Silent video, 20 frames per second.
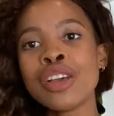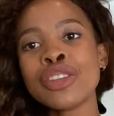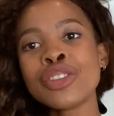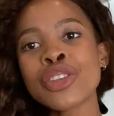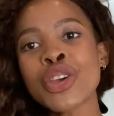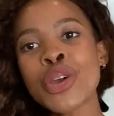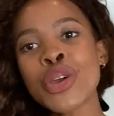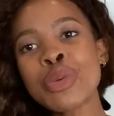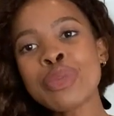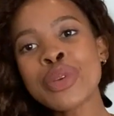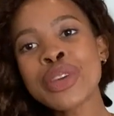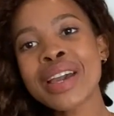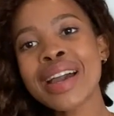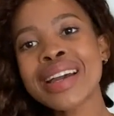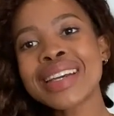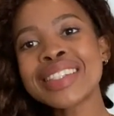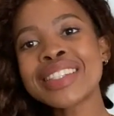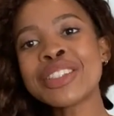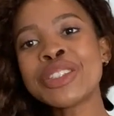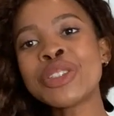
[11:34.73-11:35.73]
So I hope you
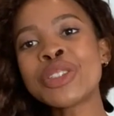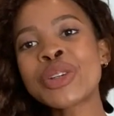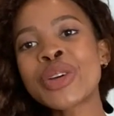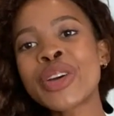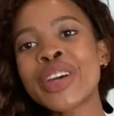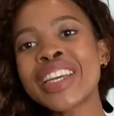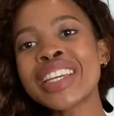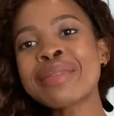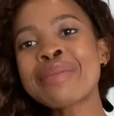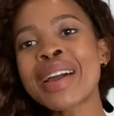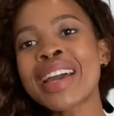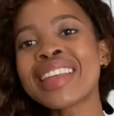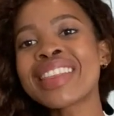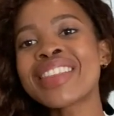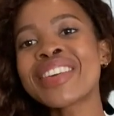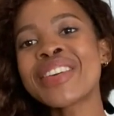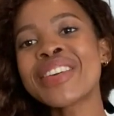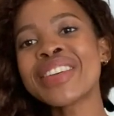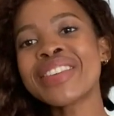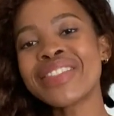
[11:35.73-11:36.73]
guys enjoyed my
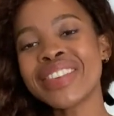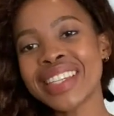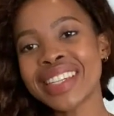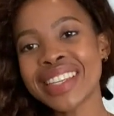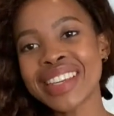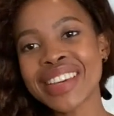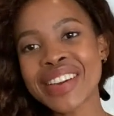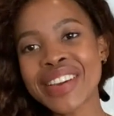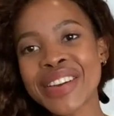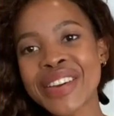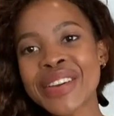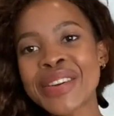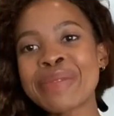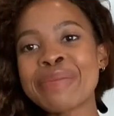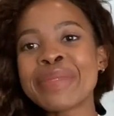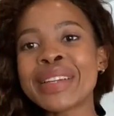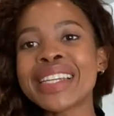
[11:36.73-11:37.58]
3rd video.